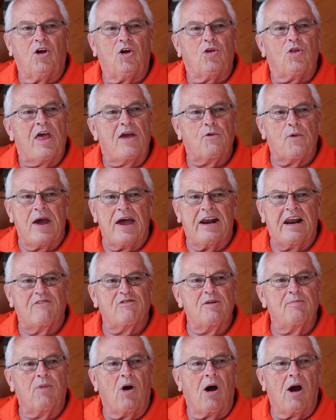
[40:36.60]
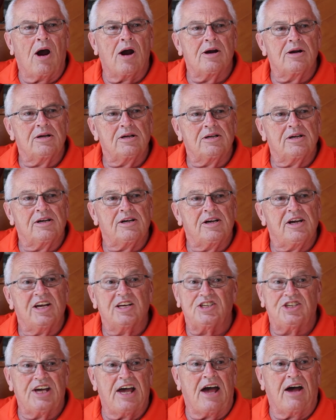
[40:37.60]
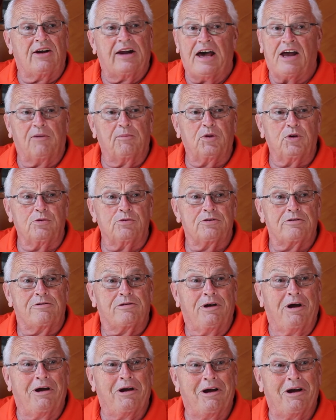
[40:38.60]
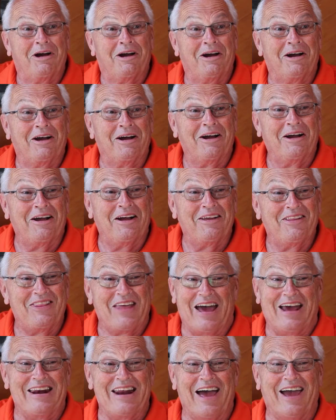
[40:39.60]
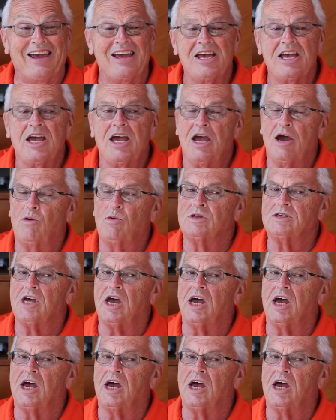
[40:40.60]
they ran every bar in town out of booze. But it was